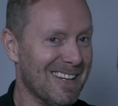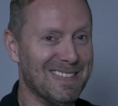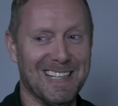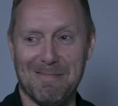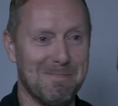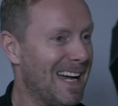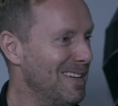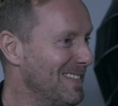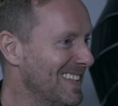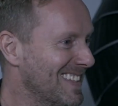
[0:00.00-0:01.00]
"How am I going to pay
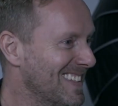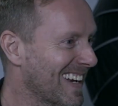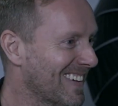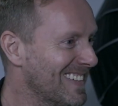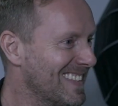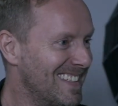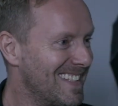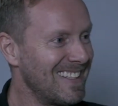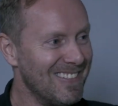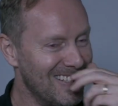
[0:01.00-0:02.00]
for this?" You know, it was yeah,
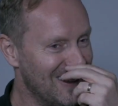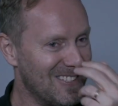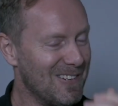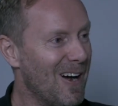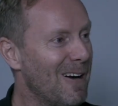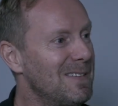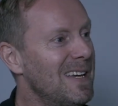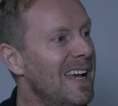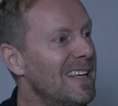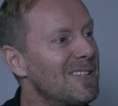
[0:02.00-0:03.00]
exactly yeah. what you described.
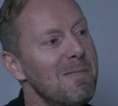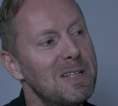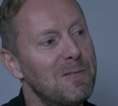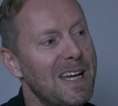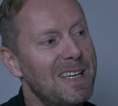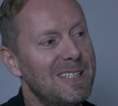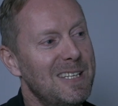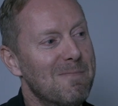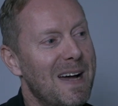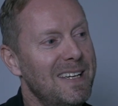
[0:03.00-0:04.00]
So much fake it till
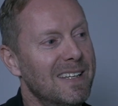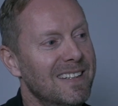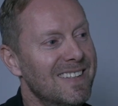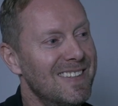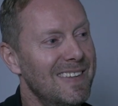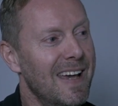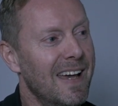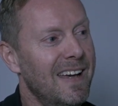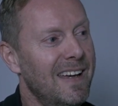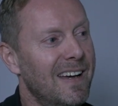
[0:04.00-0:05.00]
you make it, isn't there?
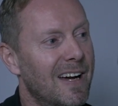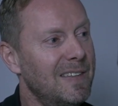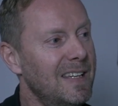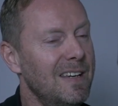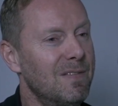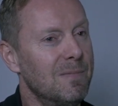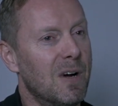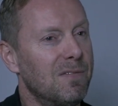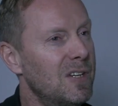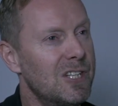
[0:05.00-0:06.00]
Yeah, yeah. I think even
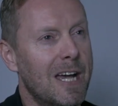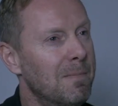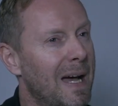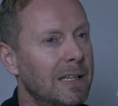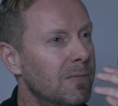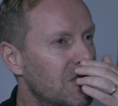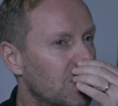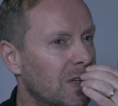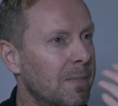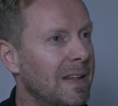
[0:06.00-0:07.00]
my friend Jane Badler was
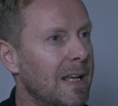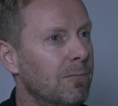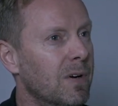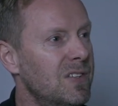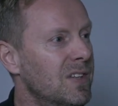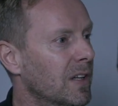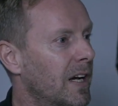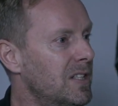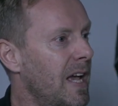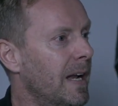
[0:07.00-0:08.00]
talking about that recent.
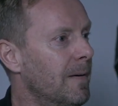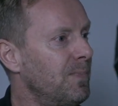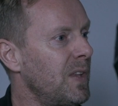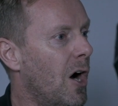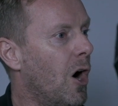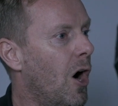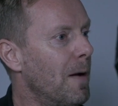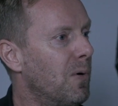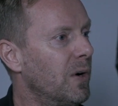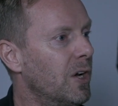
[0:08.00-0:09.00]
Like she had a, a high
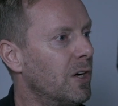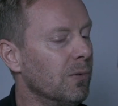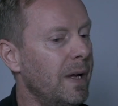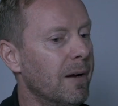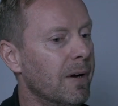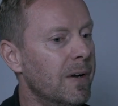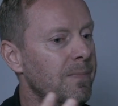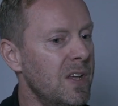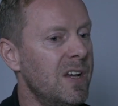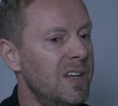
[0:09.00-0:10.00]
point in her career, and
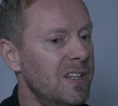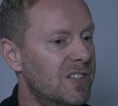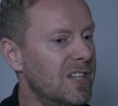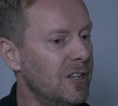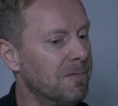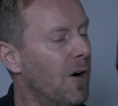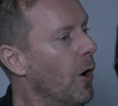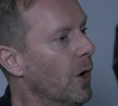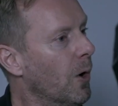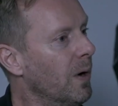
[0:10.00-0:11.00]
you see the
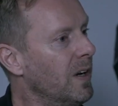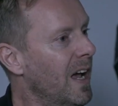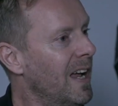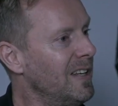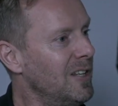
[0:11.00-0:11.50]
photo, and, and